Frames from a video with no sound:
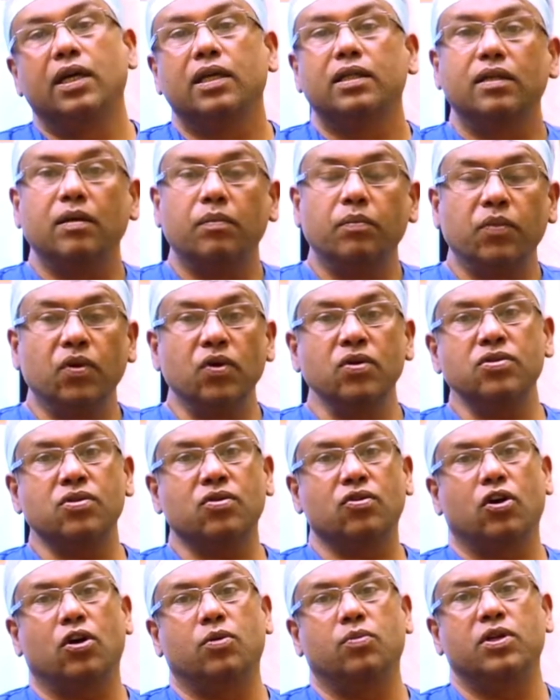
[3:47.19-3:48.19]
The
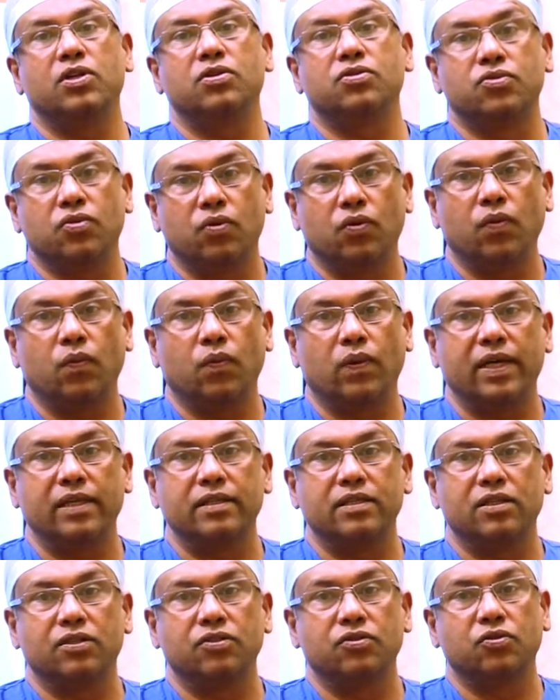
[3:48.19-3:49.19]
most common zone
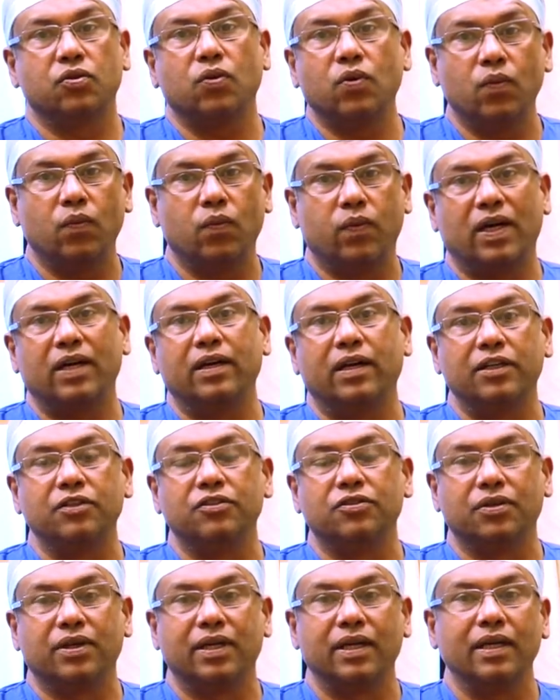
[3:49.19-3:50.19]
wise in zone 1
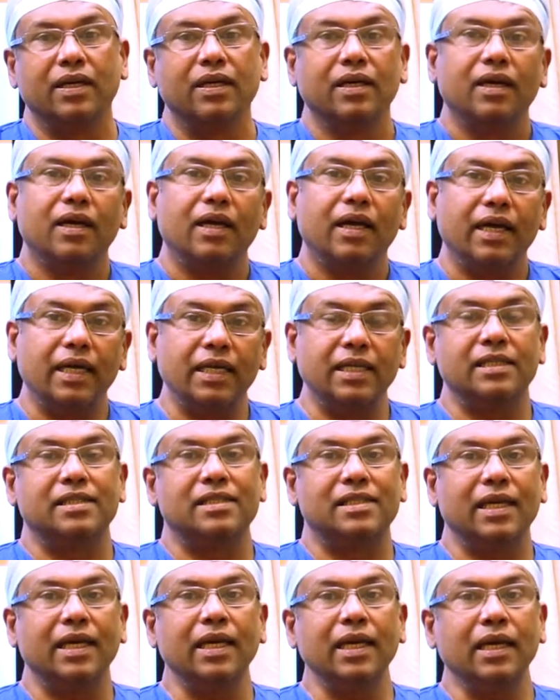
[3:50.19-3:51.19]
injury
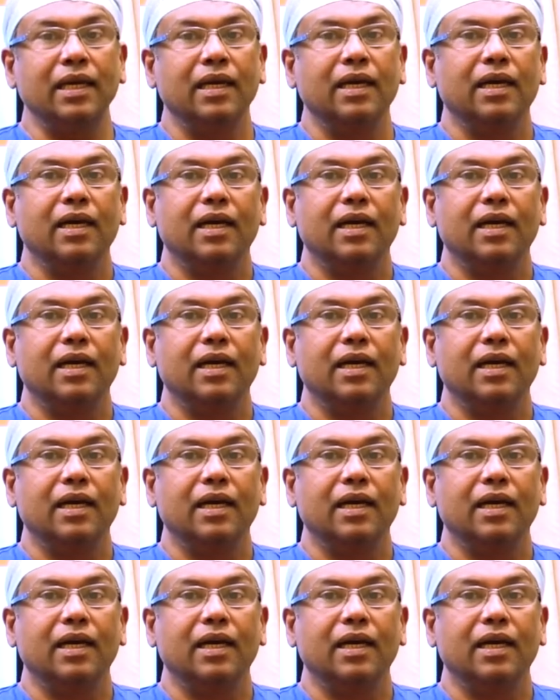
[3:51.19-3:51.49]
is the